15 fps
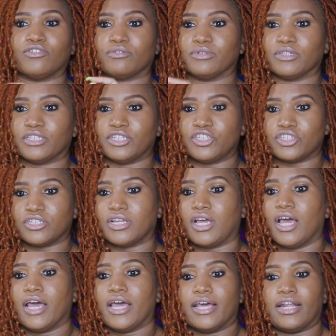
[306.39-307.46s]
or their religion,
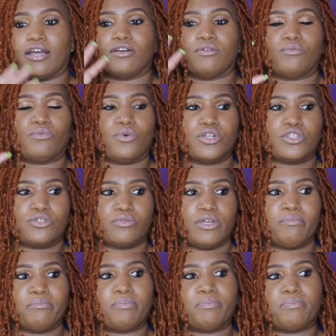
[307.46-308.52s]
and I don't want to
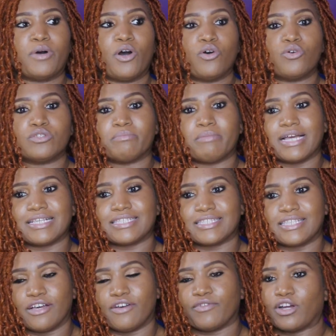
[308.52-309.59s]
impose
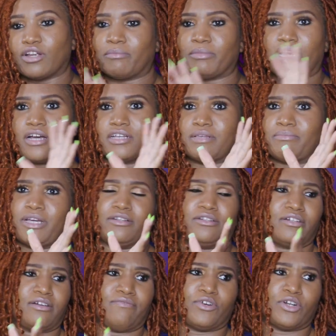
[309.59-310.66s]
myself. Or I'm not here
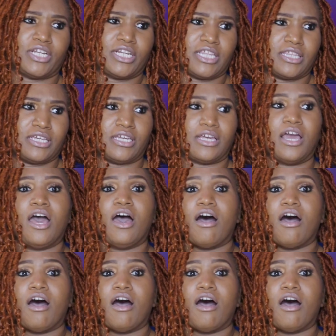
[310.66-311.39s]
to convert anything.